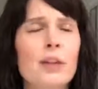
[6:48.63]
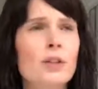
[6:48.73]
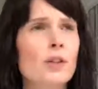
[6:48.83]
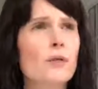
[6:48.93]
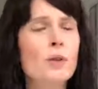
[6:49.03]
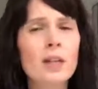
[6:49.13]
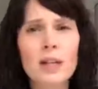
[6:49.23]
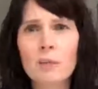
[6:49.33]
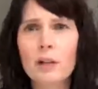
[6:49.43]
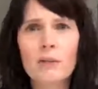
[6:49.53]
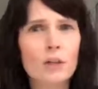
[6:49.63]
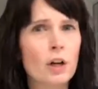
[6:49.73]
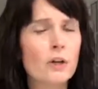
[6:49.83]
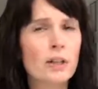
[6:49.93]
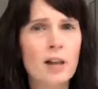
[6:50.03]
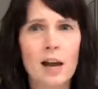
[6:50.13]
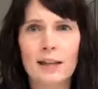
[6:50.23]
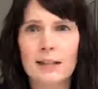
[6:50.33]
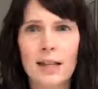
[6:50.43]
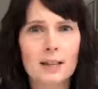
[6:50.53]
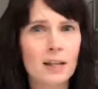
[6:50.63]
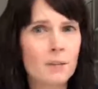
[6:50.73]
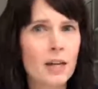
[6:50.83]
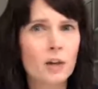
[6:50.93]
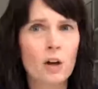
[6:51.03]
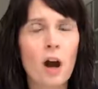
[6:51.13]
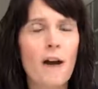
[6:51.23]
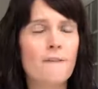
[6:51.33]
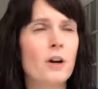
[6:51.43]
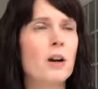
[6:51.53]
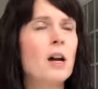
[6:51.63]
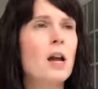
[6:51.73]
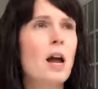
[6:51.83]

So if you can get rid of closing costs, that's going to make your offer